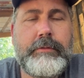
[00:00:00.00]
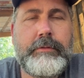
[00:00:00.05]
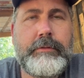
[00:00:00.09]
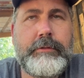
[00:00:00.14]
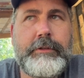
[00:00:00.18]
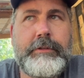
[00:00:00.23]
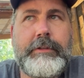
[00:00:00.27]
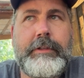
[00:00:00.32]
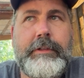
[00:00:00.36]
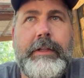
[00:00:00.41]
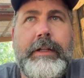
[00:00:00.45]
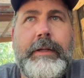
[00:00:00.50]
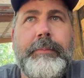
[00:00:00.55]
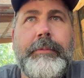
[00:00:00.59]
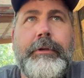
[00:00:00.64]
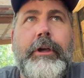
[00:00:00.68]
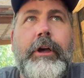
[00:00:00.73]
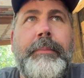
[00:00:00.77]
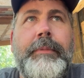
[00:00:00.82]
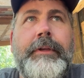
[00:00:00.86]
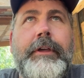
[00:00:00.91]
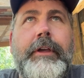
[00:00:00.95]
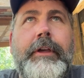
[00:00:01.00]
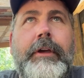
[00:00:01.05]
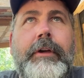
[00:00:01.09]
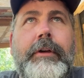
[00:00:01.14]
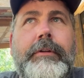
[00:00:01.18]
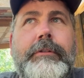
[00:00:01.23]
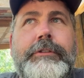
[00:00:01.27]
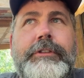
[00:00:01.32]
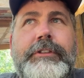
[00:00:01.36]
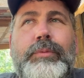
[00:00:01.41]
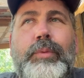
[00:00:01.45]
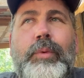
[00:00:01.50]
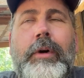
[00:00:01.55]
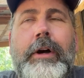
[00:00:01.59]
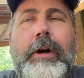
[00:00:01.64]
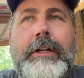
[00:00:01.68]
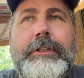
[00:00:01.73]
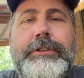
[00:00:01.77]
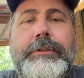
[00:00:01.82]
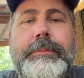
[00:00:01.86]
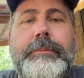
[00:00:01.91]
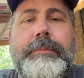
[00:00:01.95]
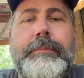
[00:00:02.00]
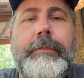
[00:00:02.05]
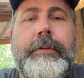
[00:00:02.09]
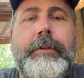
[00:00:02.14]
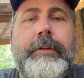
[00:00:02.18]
Just let them come and go. Just watch them.